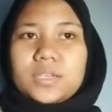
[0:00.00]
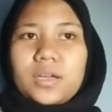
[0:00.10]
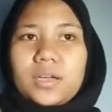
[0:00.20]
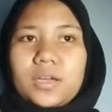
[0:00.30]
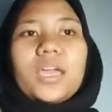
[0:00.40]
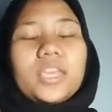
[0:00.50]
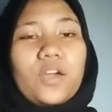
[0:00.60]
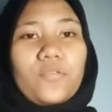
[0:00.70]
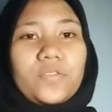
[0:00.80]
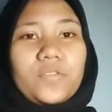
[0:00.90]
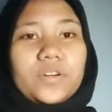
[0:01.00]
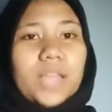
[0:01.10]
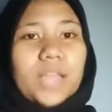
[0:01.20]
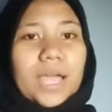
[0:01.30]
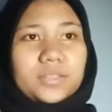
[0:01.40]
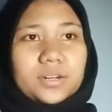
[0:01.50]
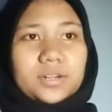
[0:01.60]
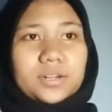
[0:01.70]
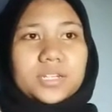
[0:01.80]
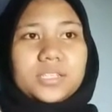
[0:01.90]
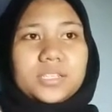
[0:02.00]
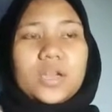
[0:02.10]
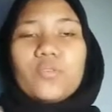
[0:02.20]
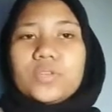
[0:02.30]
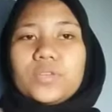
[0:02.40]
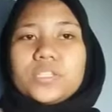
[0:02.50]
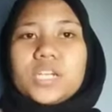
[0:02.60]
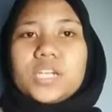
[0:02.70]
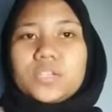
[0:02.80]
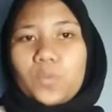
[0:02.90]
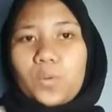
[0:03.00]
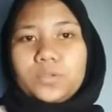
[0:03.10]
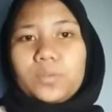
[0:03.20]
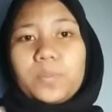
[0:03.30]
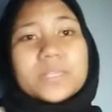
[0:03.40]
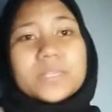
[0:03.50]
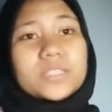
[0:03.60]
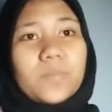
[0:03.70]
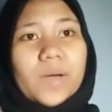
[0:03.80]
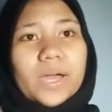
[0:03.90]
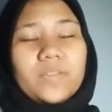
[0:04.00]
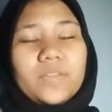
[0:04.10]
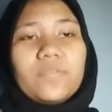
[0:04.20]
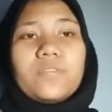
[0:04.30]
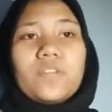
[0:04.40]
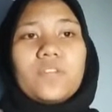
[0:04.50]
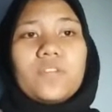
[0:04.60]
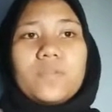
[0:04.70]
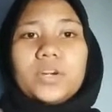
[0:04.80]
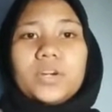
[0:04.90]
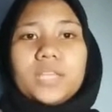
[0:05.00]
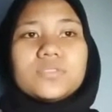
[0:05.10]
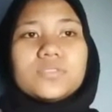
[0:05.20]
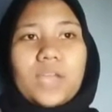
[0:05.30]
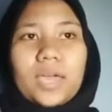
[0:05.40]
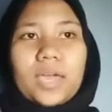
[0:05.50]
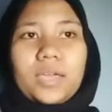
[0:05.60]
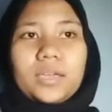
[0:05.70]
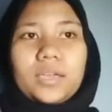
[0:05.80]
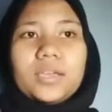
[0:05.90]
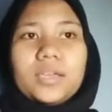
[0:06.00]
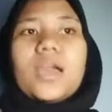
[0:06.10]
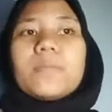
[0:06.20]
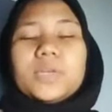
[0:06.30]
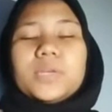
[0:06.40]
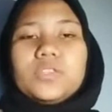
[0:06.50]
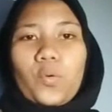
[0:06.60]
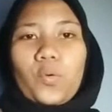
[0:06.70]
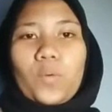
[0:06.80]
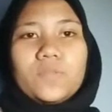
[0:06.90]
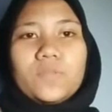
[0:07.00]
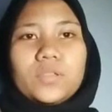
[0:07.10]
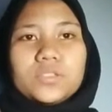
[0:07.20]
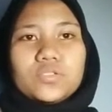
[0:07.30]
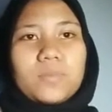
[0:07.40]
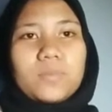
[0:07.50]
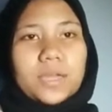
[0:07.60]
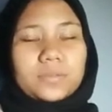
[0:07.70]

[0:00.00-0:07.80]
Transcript: He offered lighters, which he sold to passerby from morning to night, but no one wanted to buy them.